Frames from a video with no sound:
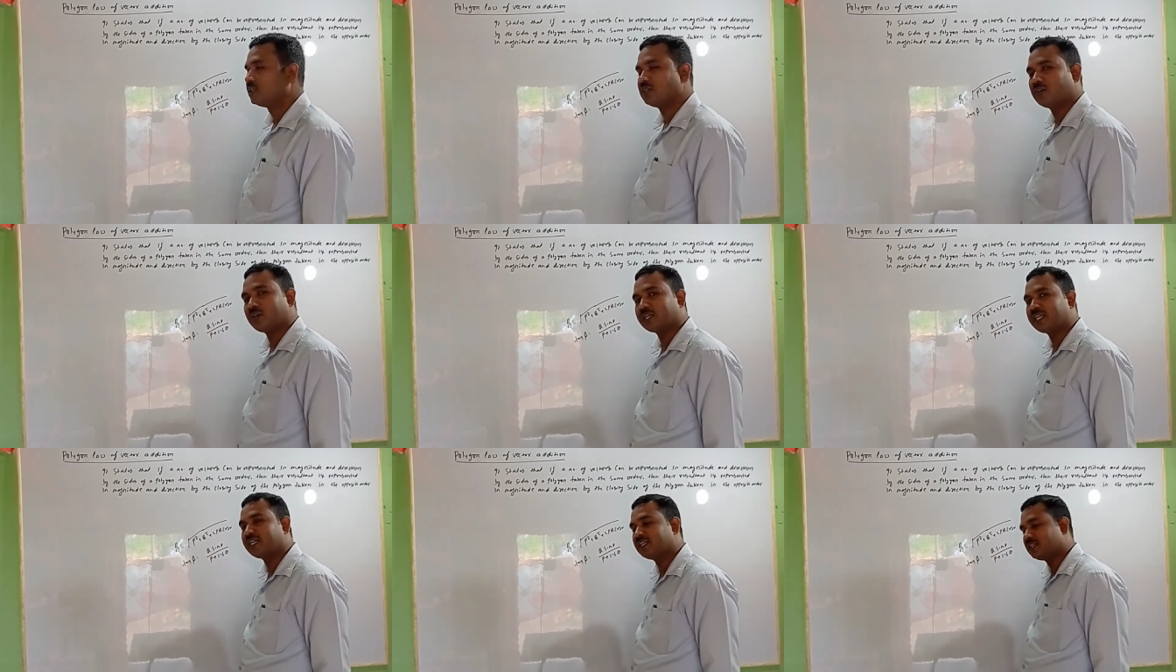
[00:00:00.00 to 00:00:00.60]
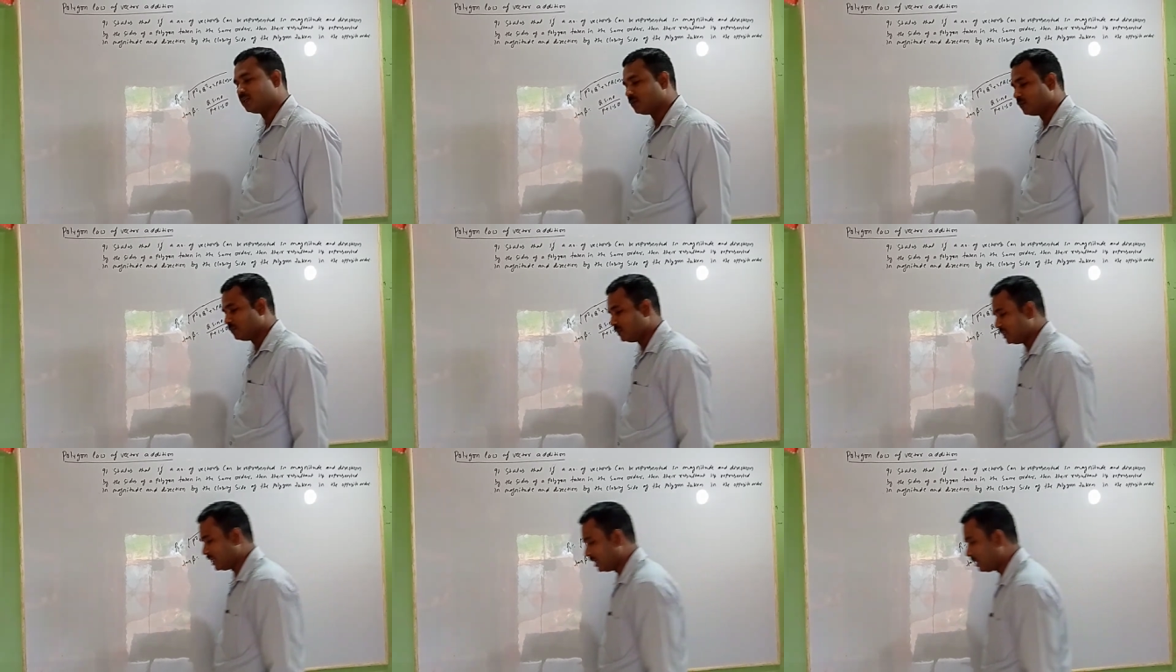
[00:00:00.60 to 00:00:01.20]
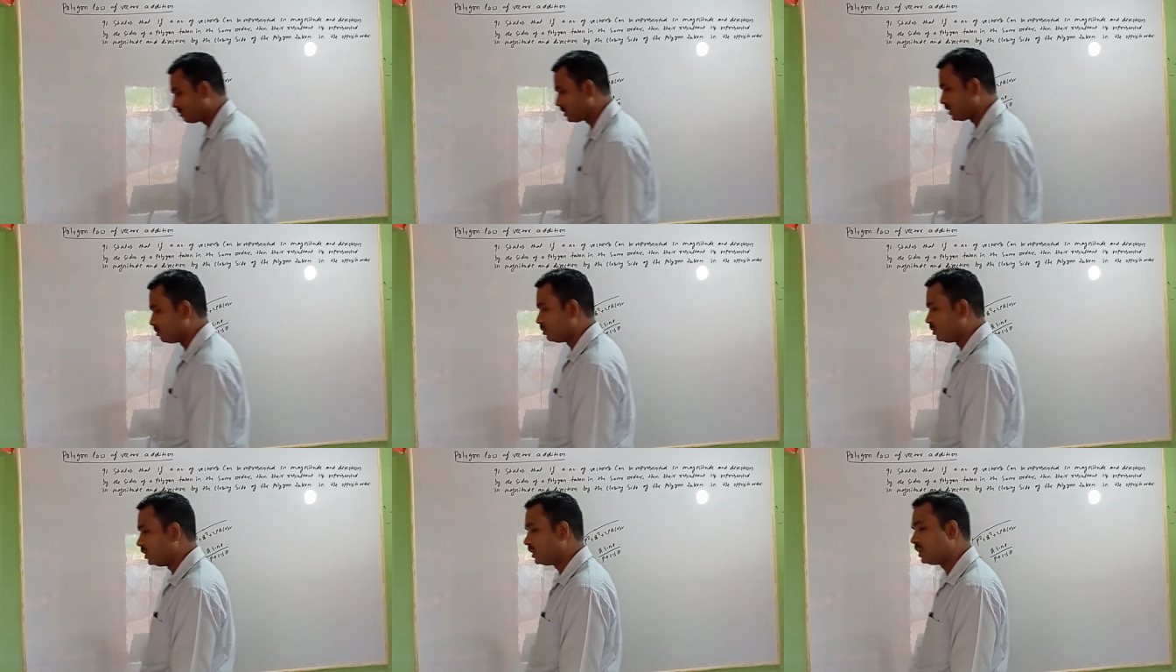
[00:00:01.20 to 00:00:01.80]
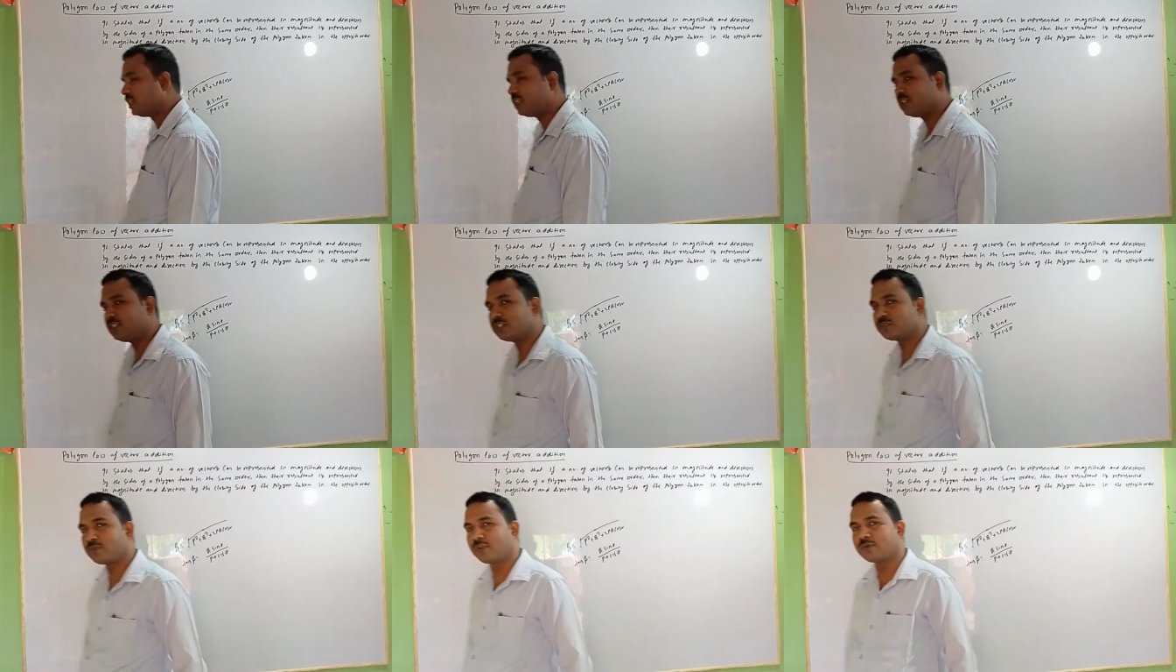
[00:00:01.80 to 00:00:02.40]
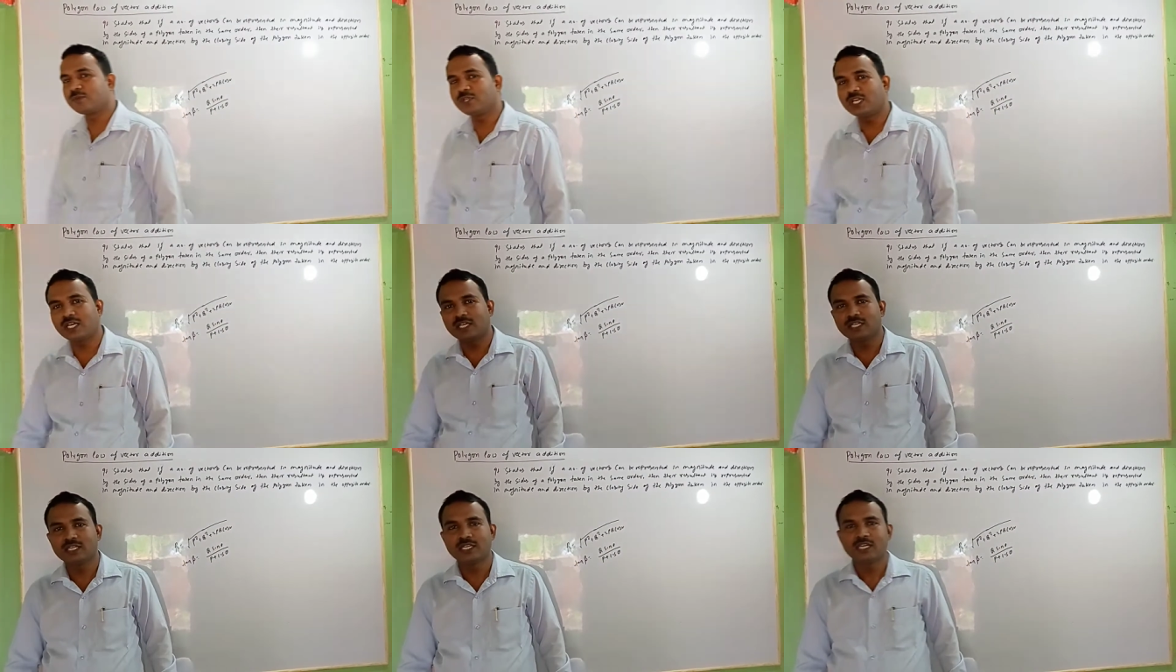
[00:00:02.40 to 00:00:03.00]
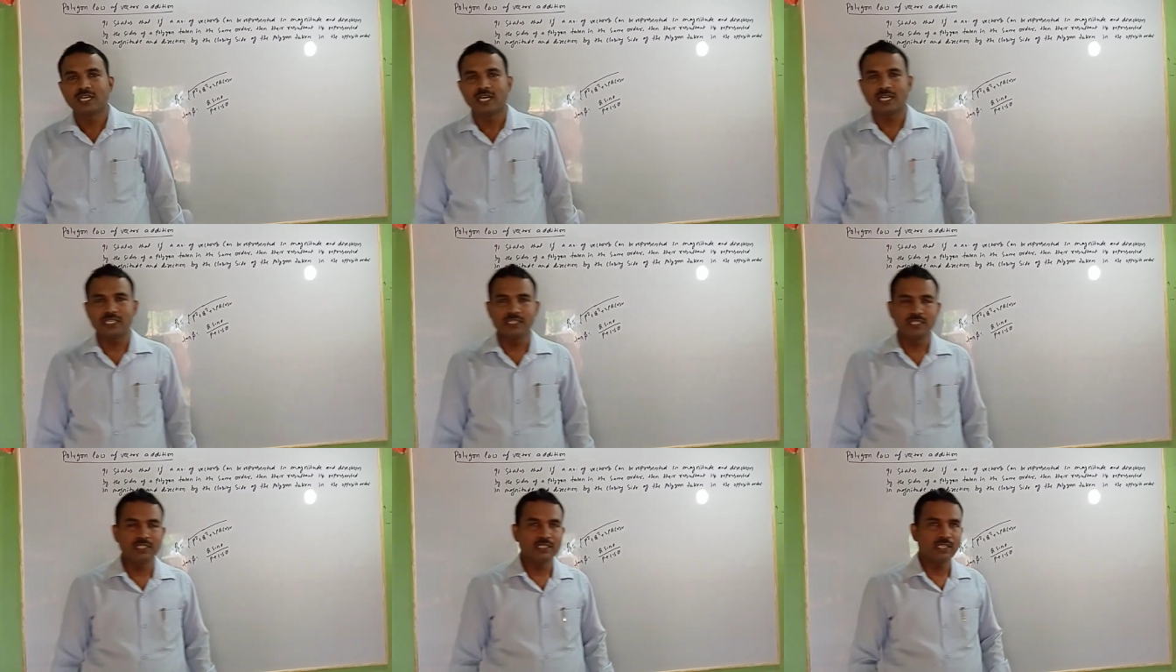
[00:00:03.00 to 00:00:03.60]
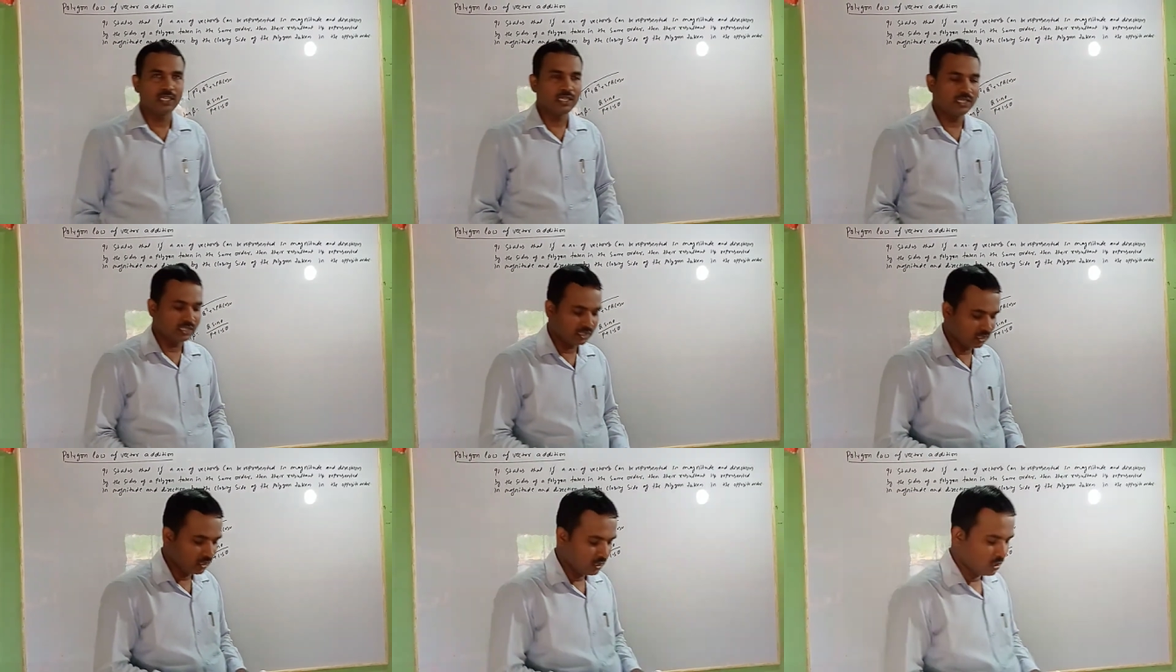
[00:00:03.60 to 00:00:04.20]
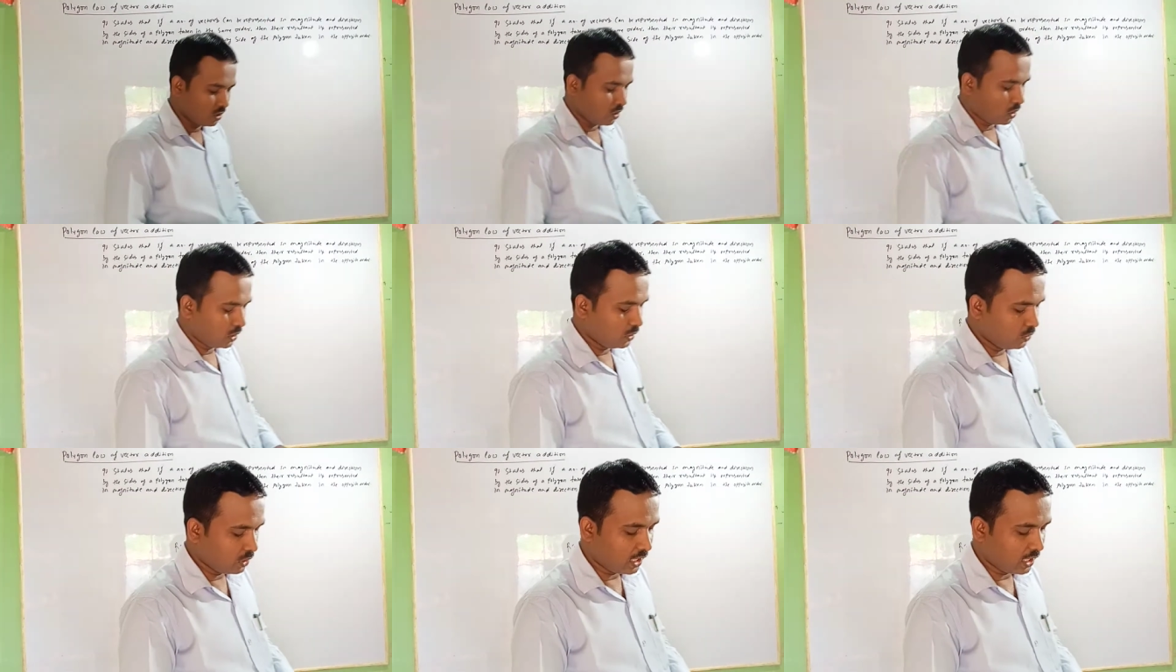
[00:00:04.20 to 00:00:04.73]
Okay, we have completed this formula. I think that all you